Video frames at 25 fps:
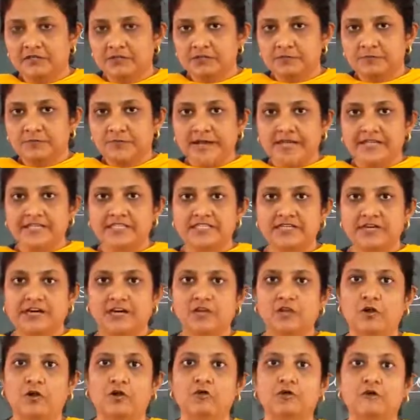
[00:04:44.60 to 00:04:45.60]
spreads a
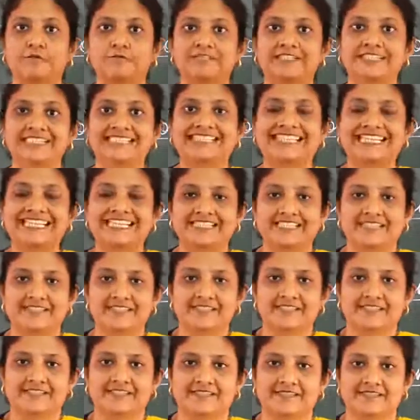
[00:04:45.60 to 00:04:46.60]
lot of
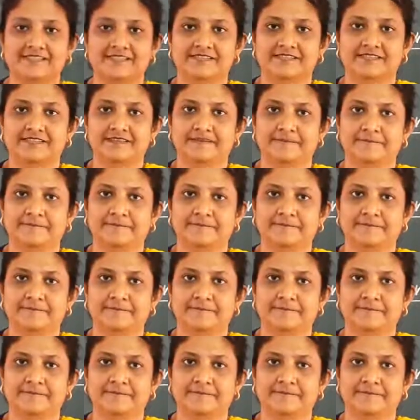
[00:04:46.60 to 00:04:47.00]
diseases.